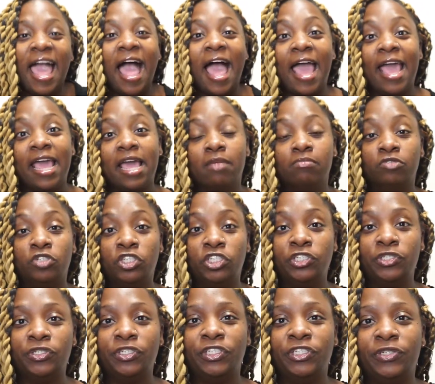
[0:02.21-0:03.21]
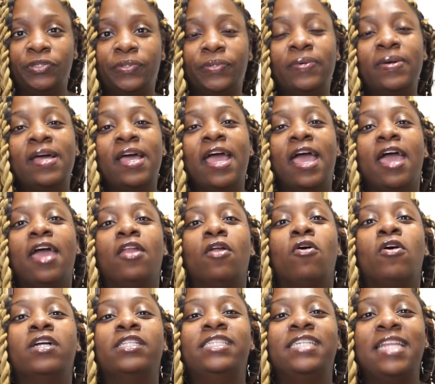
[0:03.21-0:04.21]
I am JuJu,
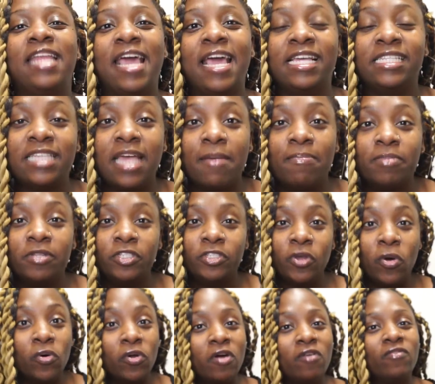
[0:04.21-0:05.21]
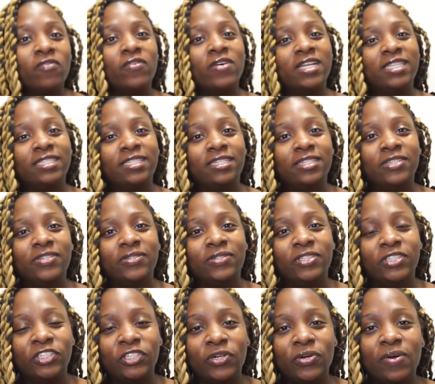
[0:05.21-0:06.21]
and on today's episode of What to Do
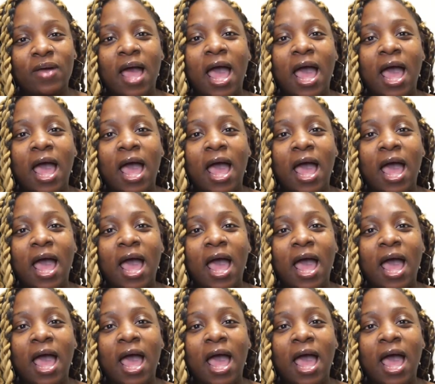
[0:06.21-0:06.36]
Ju,